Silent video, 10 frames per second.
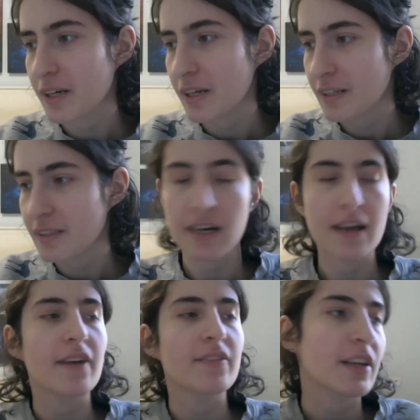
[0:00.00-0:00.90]
is, I
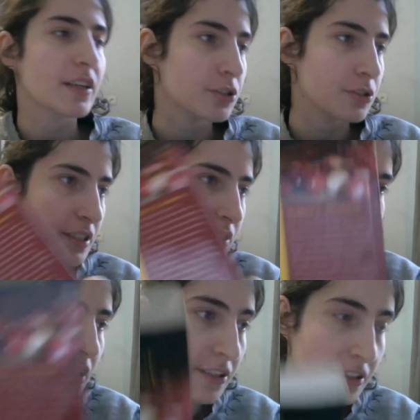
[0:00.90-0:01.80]
haven't actually
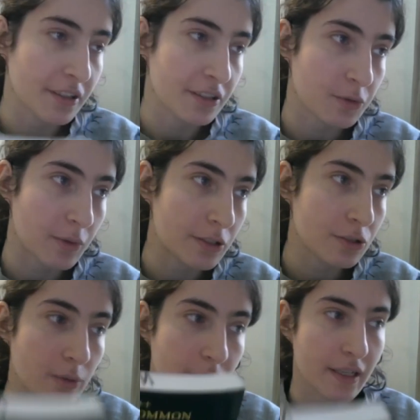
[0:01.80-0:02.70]
started this one,
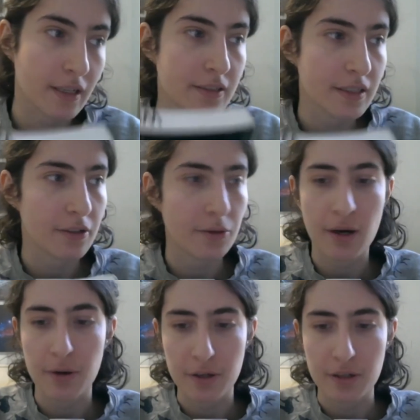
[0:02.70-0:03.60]
so I can't tell you
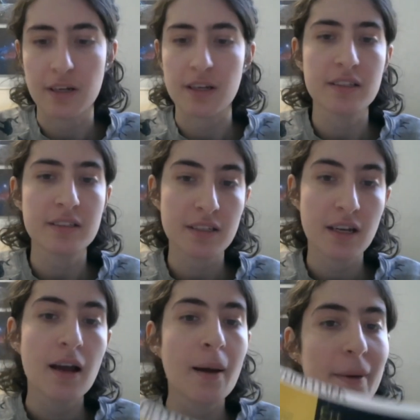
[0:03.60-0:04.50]
how good it is,
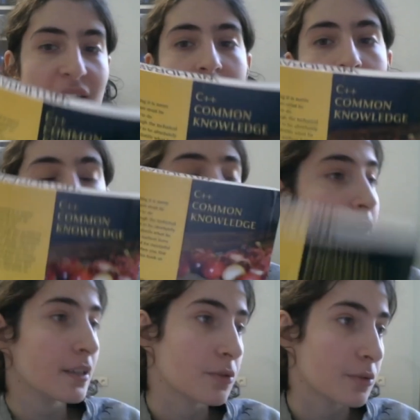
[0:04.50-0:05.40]
but I am
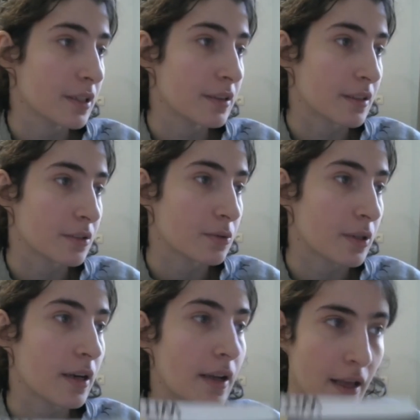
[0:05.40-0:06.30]
planning to read this
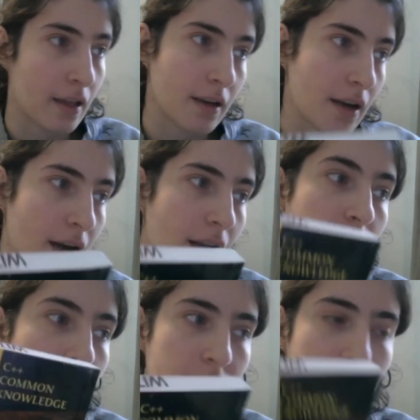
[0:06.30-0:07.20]
one, and I
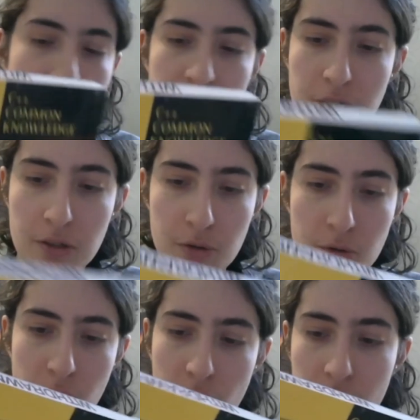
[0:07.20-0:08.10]
will update
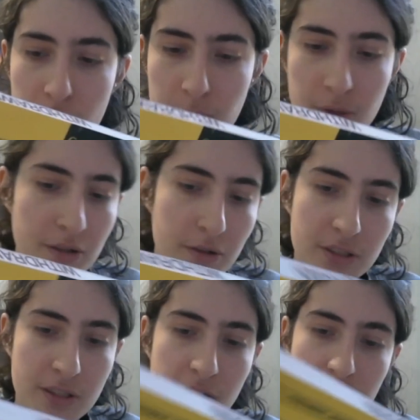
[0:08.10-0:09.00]
you on whether
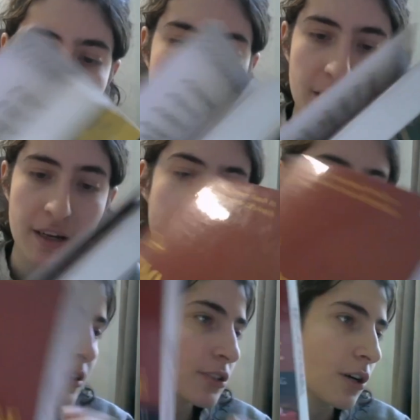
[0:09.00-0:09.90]
it's good or not.
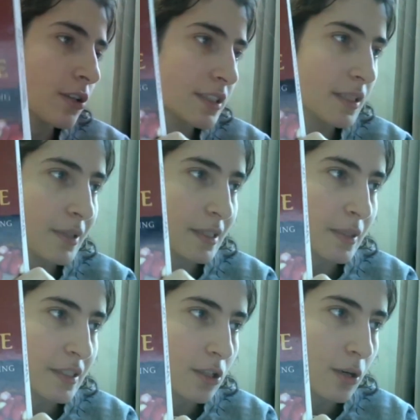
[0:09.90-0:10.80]
It's called C++
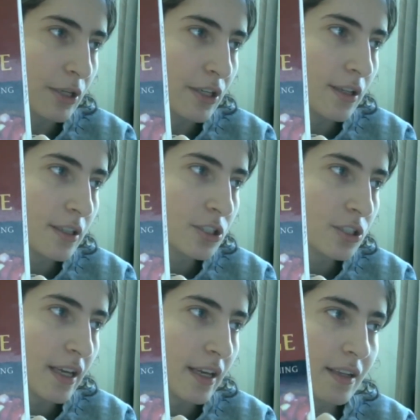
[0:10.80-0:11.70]
Common
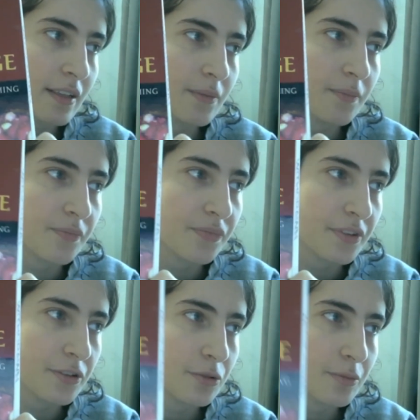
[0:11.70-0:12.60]
Knowledge, and to